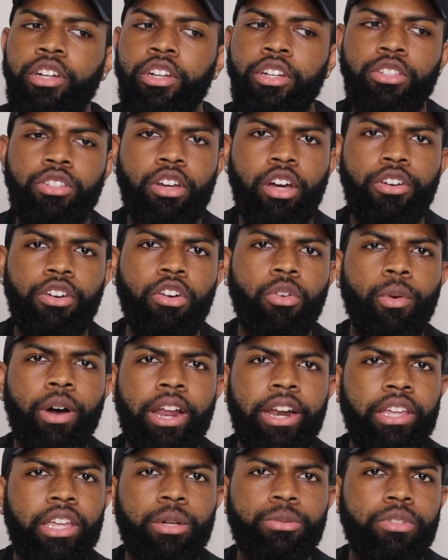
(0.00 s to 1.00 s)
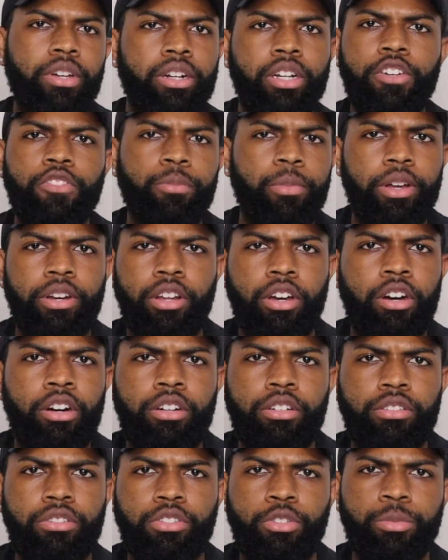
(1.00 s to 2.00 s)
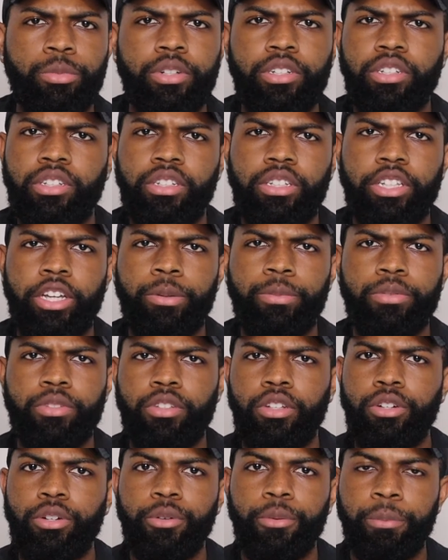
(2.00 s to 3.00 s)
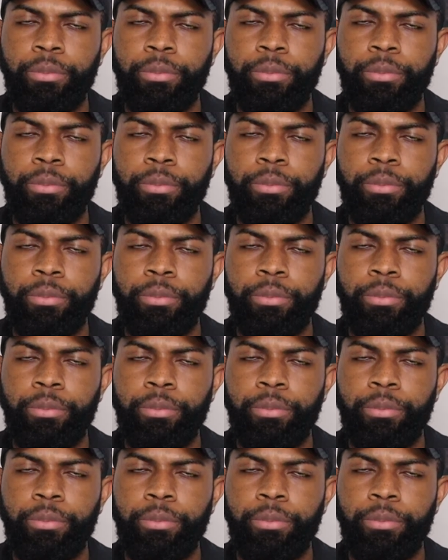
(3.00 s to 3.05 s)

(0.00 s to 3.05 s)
So I don't know why they kept trying to come for my dog so much this episode.